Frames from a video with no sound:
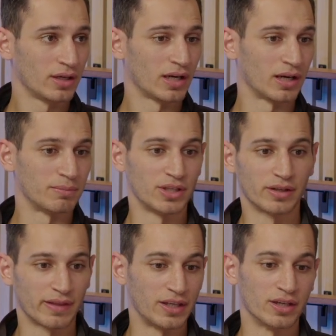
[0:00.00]

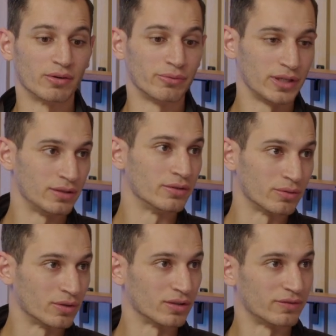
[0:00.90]
meaning they need a
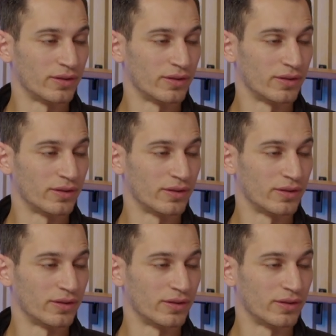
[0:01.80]
redo of